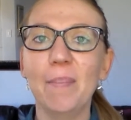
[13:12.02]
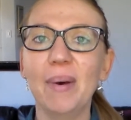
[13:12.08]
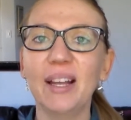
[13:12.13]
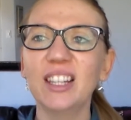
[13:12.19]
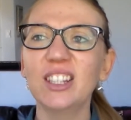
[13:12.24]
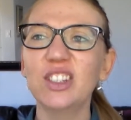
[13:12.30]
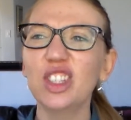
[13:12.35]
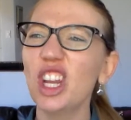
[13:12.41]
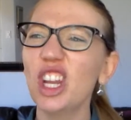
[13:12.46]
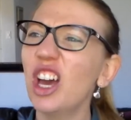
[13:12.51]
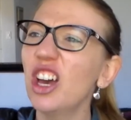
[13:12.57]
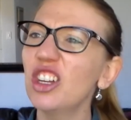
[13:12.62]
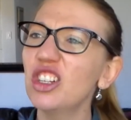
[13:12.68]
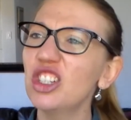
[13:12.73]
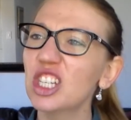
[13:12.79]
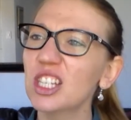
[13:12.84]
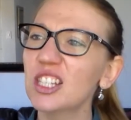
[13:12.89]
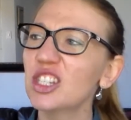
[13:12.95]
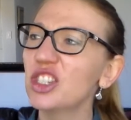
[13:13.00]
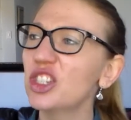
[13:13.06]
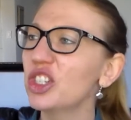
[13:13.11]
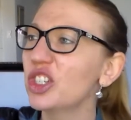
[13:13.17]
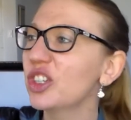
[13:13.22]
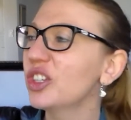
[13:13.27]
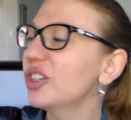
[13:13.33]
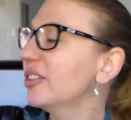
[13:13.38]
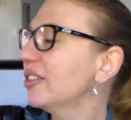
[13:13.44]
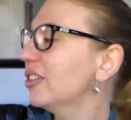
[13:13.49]
but you know, just
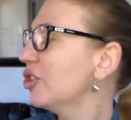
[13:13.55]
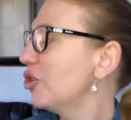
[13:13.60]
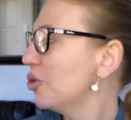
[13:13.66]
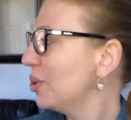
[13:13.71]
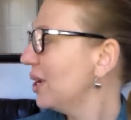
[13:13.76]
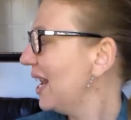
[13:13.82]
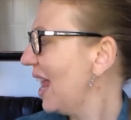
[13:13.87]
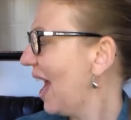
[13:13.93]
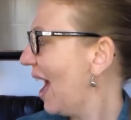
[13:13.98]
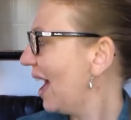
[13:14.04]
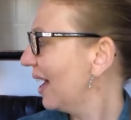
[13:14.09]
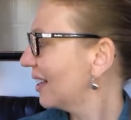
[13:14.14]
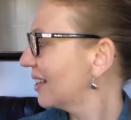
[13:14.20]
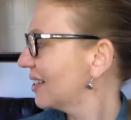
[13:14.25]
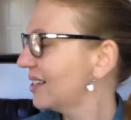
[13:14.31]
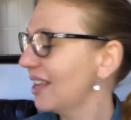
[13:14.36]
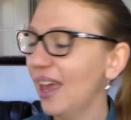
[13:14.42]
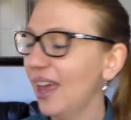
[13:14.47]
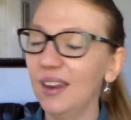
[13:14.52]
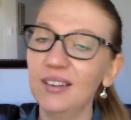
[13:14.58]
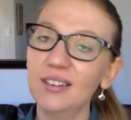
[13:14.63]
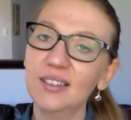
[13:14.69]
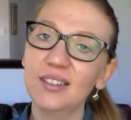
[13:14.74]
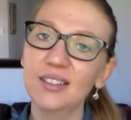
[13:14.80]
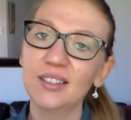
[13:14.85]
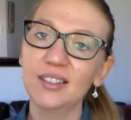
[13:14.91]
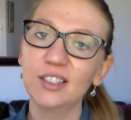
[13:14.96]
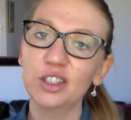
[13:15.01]
to relax
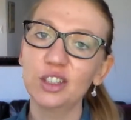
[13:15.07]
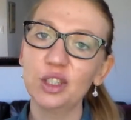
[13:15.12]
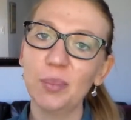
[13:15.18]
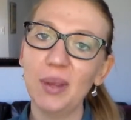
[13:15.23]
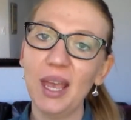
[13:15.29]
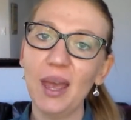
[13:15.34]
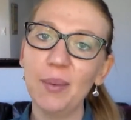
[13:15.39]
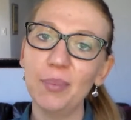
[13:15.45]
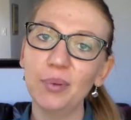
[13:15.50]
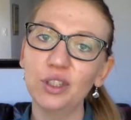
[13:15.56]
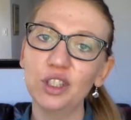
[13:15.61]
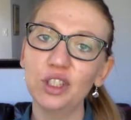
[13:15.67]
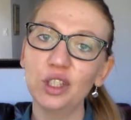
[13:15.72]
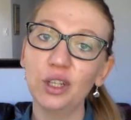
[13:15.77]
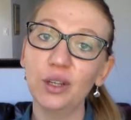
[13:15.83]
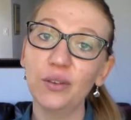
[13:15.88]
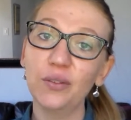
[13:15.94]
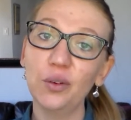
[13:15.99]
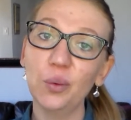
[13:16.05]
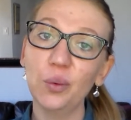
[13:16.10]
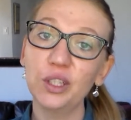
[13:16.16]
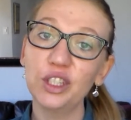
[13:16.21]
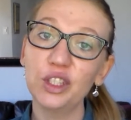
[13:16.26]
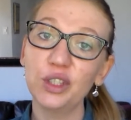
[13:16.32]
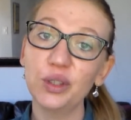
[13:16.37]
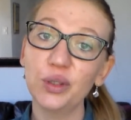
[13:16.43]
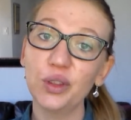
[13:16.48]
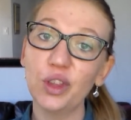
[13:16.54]
and to be able to look forward
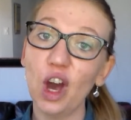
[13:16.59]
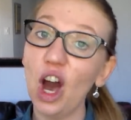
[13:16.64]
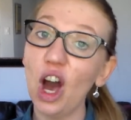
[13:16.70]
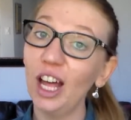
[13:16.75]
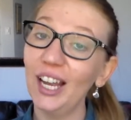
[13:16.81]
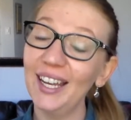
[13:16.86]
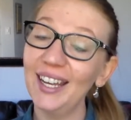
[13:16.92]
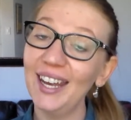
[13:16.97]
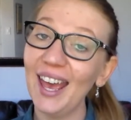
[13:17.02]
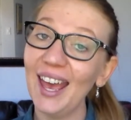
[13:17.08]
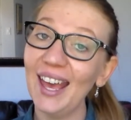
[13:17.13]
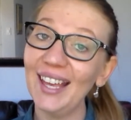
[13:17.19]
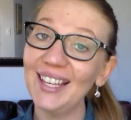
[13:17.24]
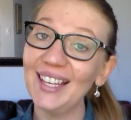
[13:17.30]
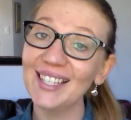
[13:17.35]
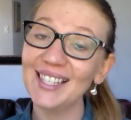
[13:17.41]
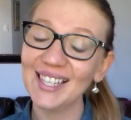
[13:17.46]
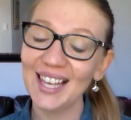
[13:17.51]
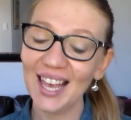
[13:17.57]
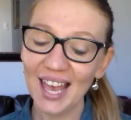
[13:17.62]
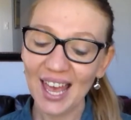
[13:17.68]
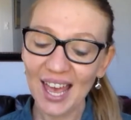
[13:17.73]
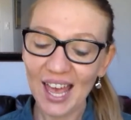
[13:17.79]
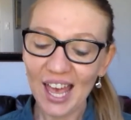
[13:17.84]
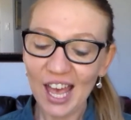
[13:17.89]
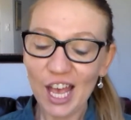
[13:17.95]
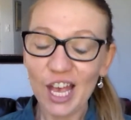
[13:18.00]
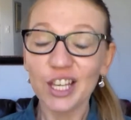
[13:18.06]
to the holidays.
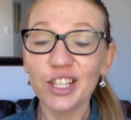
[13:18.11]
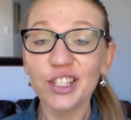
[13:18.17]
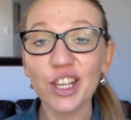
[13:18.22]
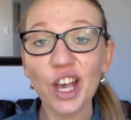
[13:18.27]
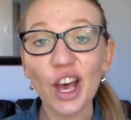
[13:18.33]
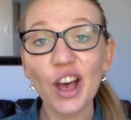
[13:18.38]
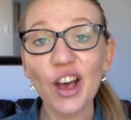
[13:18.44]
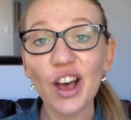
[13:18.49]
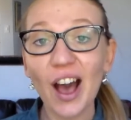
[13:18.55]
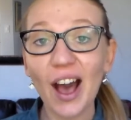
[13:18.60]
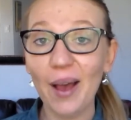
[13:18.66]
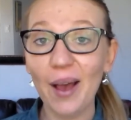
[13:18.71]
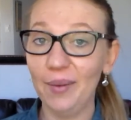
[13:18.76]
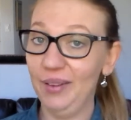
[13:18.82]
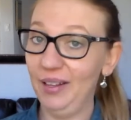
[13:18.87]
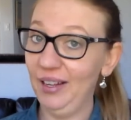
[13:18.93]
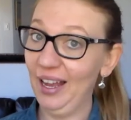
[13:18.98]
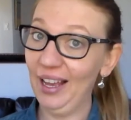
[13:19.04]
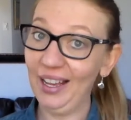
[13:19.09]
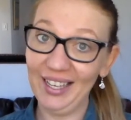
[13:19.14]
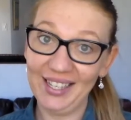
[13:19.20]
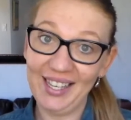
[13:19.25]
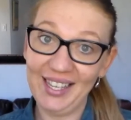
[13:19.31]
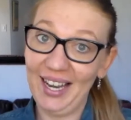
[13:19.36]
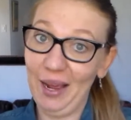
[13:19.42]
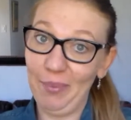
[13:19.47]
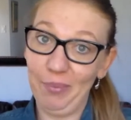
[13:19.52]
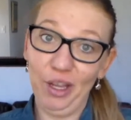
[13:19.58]
So like I
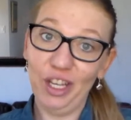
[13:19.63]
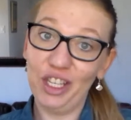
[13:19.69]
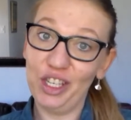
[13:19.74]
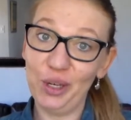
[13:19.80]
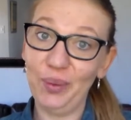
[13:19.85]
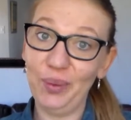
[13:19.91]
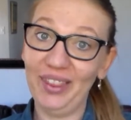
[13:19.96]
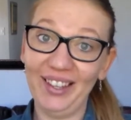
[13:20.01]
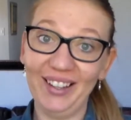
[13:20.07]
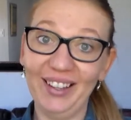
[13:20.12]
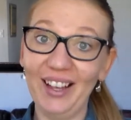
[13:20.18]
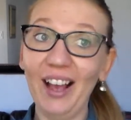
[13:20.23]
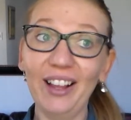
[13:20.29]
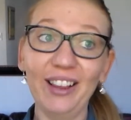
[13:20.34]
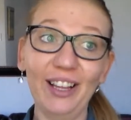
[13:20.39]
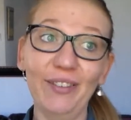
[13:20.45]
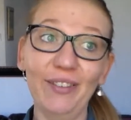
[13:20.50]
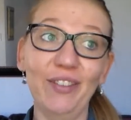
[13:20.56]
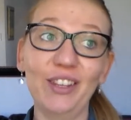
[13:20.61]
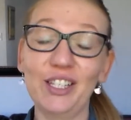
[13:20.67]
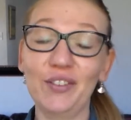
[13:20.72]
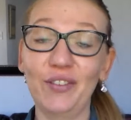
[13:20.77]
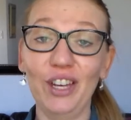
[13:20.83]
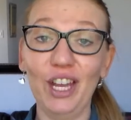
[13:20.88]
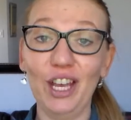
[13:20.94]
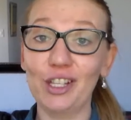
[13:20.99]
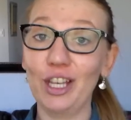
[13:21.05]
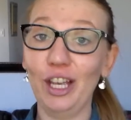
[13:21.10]
said, I'm not sure what the title of this
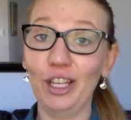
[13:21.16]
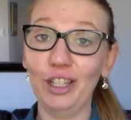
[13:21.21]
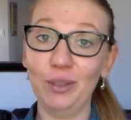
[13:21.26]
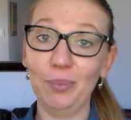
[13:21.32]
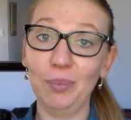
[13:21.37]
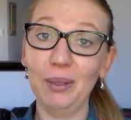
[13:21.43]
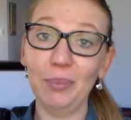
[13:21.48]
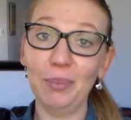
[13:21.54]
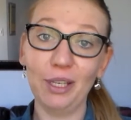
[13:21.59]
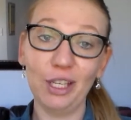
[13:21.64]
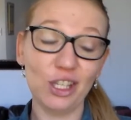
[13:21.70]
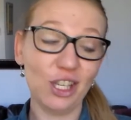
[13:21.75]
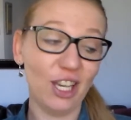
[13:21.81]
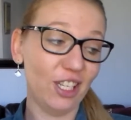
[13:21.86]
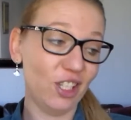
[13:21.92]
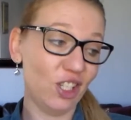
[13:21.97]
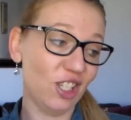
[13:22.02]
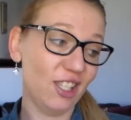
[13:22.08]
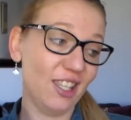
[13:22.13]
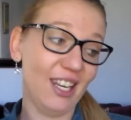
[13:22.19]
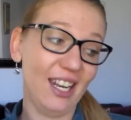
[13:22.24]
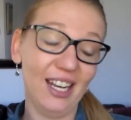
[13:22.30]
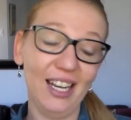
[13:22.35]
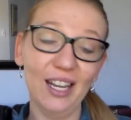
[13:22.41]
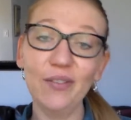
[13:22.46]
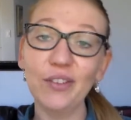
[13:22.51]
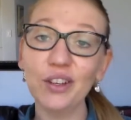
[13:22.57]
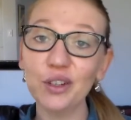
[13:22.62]
video is going to be because I just did a
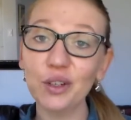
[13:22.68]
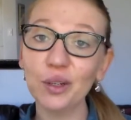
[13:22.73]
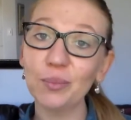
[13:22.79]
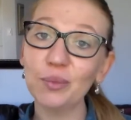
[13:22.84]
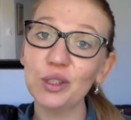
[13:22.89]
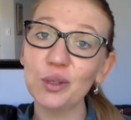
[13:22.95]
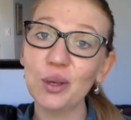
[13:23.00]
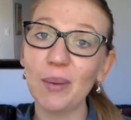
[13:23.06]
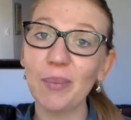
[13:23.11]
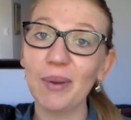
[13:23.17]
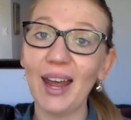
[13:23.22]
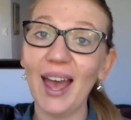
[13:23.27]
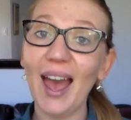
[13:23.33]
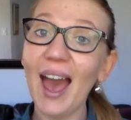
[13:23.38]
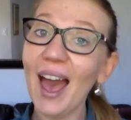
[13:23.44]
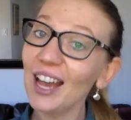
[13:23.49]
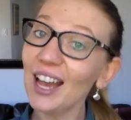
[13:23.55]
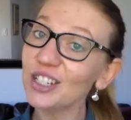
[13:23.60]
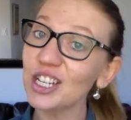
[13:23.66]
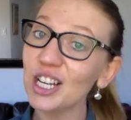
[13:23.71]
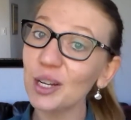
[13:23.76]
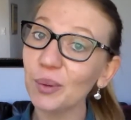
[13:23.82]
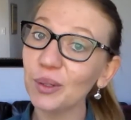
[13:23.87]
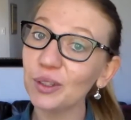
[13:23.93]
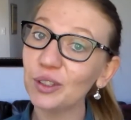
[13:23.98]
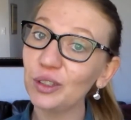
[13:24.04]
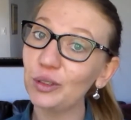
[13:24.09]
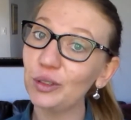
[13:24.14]
living room tour, but I actually
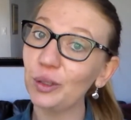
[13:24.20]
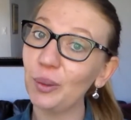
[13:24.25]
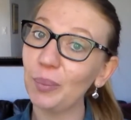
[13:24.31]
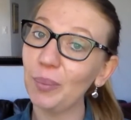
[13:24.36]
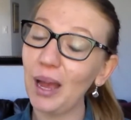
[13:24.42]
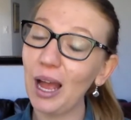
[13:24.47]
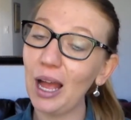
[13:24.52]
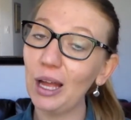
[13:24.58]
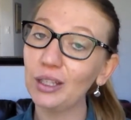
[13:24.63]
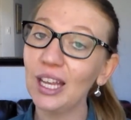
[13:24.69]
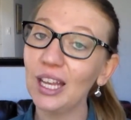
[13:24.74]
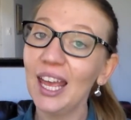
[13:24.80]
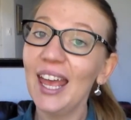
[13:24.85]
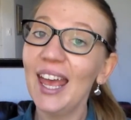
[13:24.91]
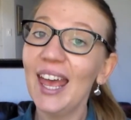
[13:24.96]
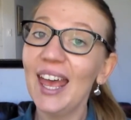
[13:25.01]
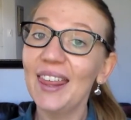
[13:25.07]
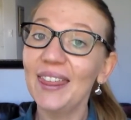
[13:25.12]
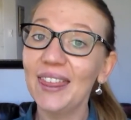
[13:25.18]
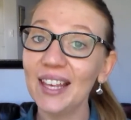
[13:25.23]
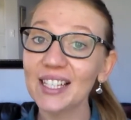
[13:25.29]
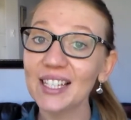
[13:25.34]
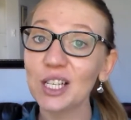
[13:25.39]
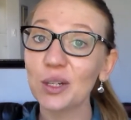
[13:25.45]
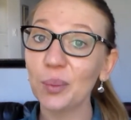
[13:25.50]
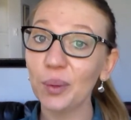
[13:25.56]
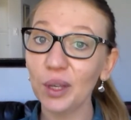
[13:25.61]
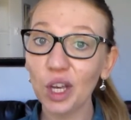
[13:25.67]
want to talk about things
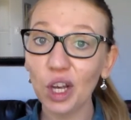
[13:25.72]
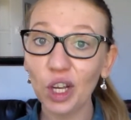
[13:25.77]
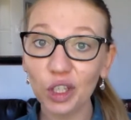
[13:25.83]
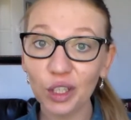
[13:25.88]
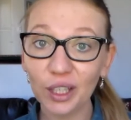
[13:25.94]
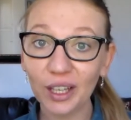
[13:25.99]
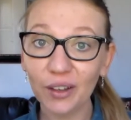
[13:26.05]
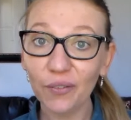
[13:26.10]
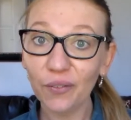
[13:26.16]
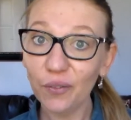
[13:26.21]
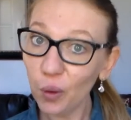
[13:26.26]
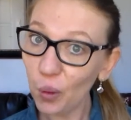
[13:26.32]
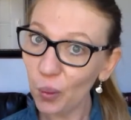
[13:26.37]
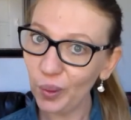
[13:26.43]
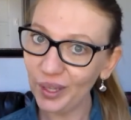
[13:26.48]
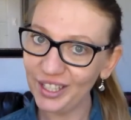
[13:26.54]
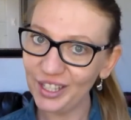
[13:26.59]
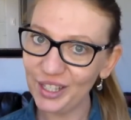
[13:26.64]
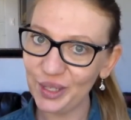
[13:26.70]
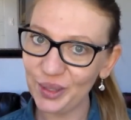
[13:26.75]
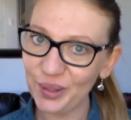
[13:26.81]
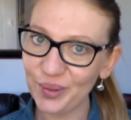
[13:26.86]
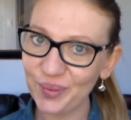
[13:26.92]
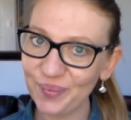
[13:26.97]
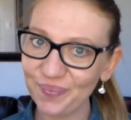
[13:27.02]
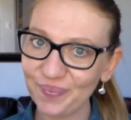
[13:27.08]
that we are looking forward to.